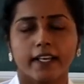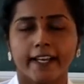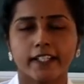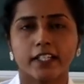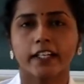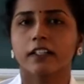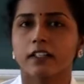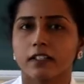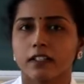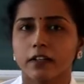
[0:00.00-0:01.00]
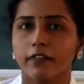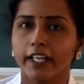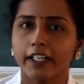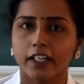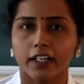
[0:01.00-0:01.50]
X-linked recessive
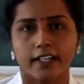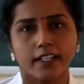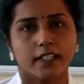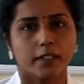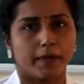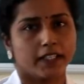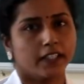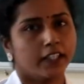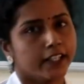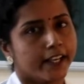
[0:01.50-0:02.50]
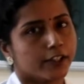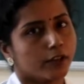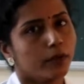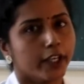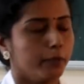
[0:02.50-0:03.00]
inheritance is present in case
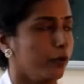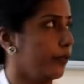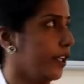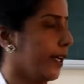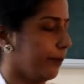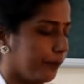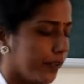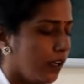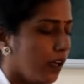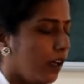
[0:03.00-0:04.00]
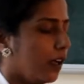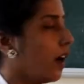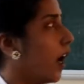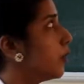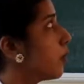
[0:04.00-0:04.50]
of hemophilia.
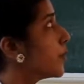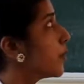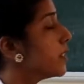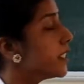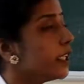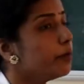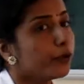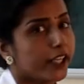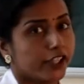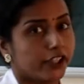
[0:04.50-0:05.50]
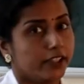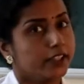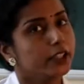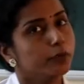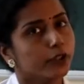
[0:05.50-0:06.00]
And also gene mutation.
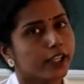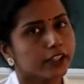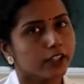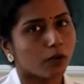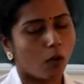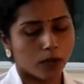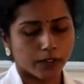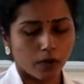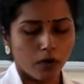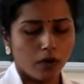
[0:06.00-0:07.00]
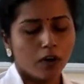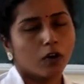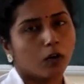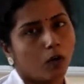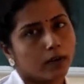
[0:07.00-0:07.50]
Gene mutation is also
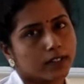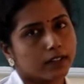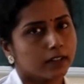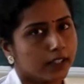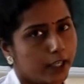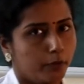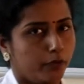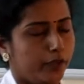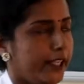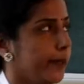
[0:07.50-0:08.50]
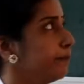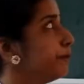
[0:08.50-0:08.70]
caused hemophilia.